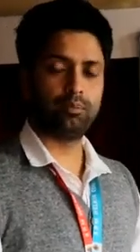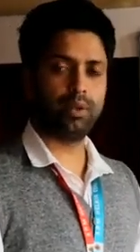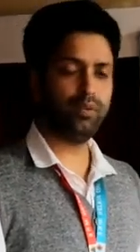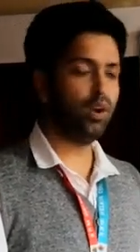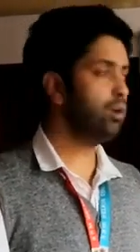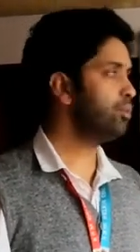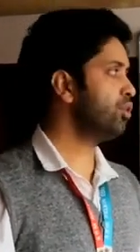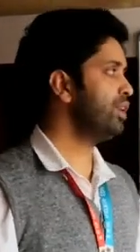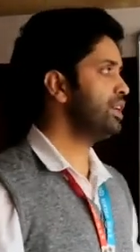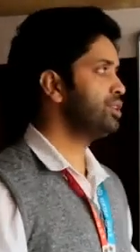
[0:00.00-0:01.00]
Before
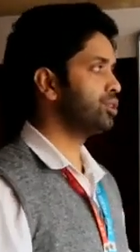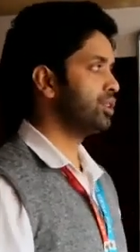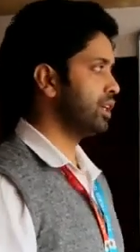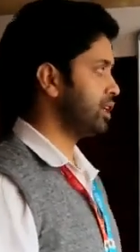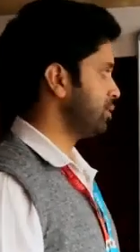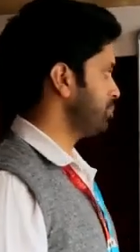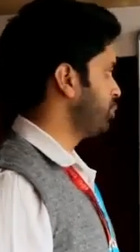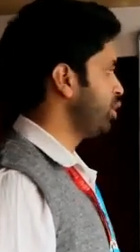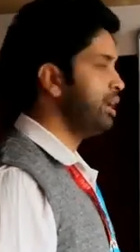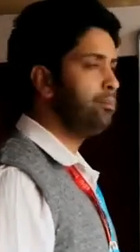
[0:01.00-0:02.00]
moving to the
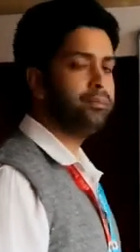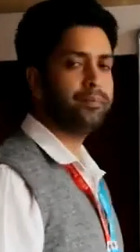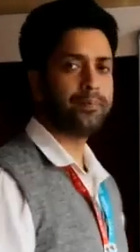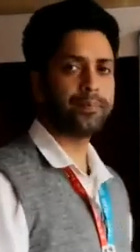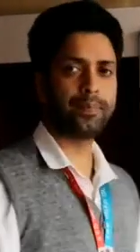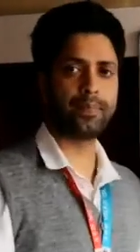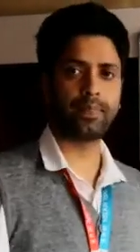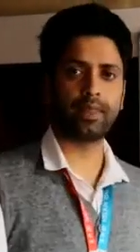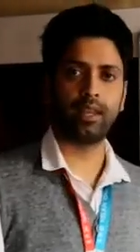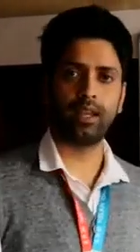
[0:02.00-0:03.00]
poem,
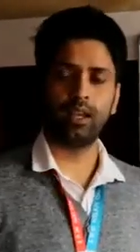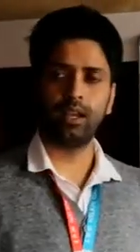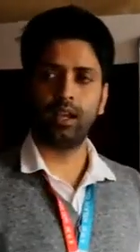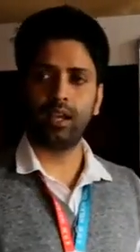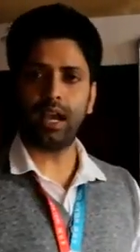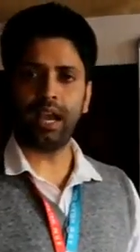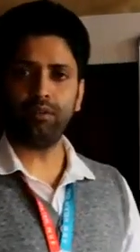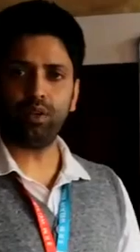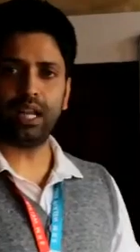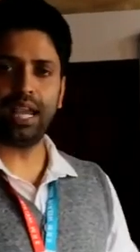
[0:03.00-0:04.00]
I
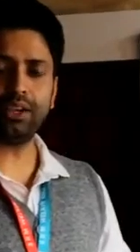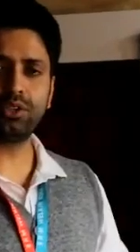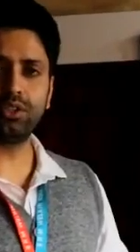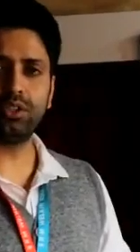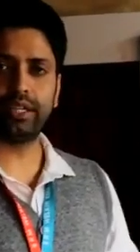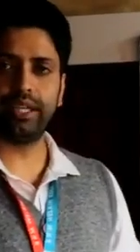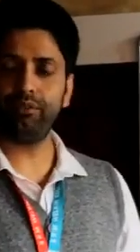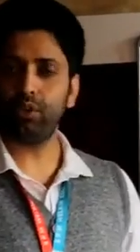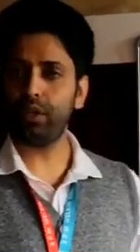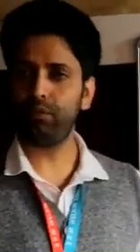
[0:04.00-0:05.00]
would like to
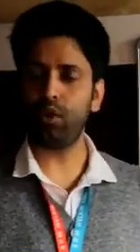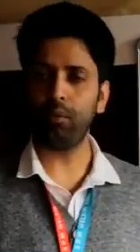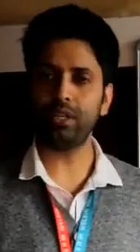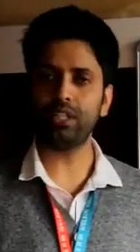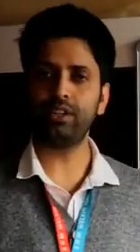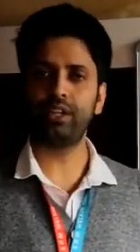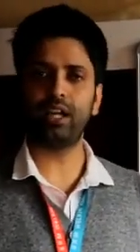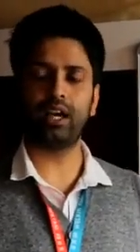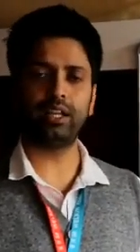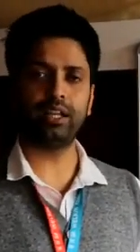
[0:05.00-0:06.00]
give you information
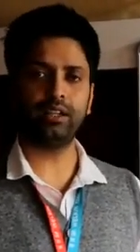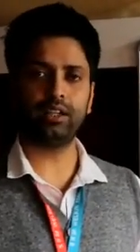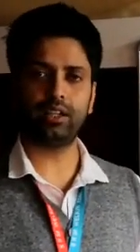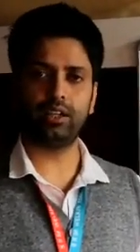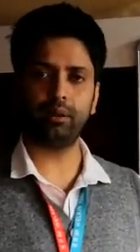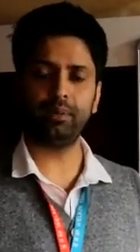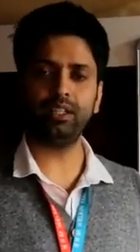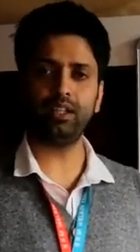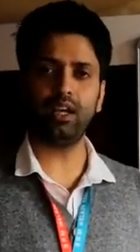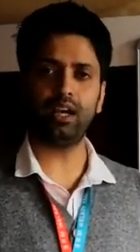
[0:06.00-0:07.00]
regarding
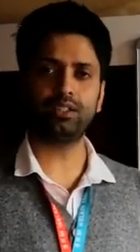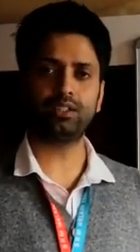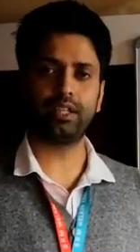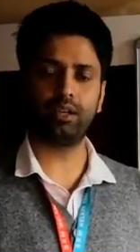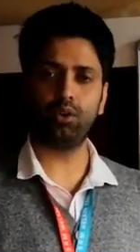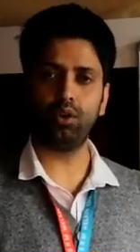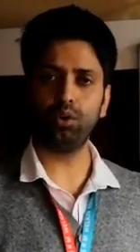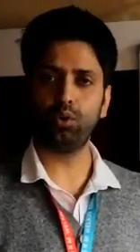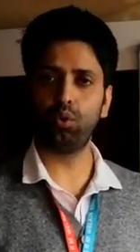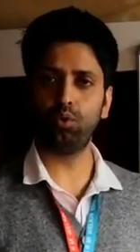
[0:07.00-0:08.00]
Rabindranath
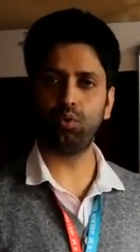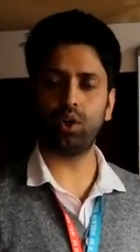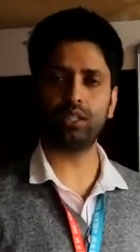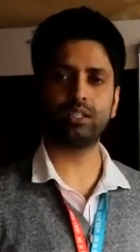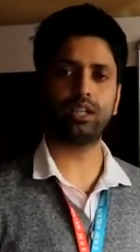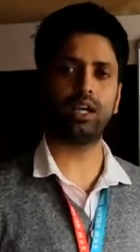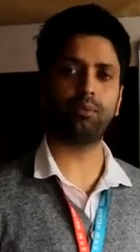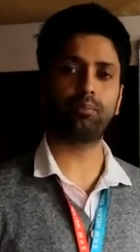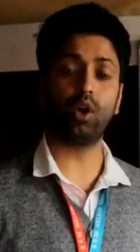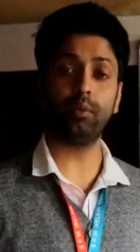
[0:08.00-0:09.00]
Tagore, who was
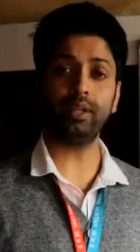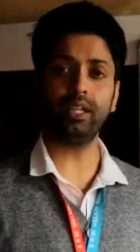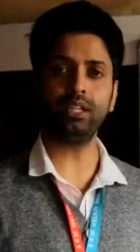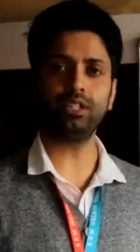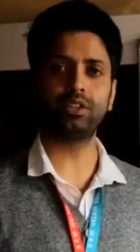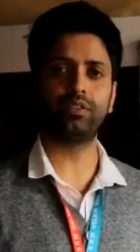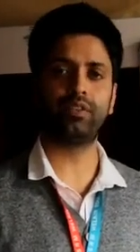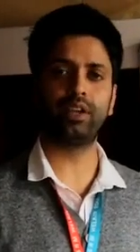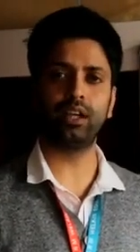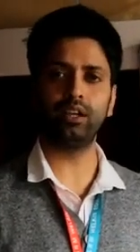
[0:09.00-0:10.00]
a prominent
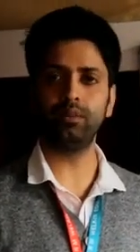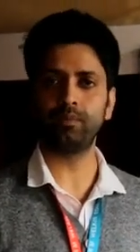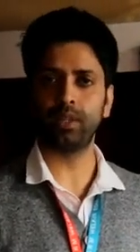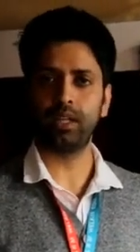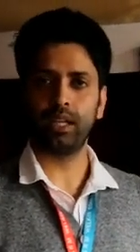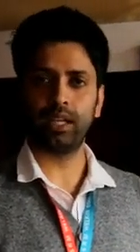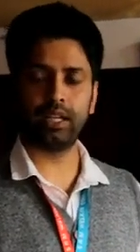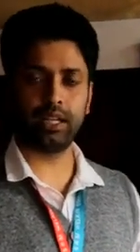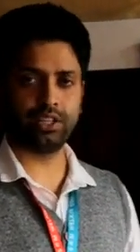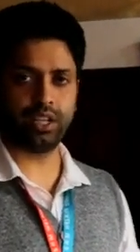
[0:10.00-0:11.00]
figure
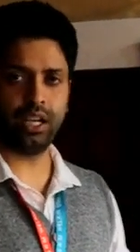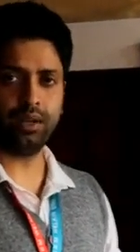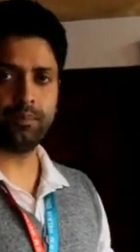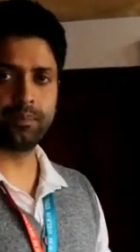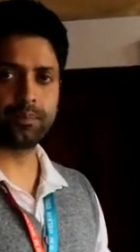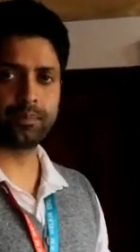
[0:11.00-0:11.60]
in India.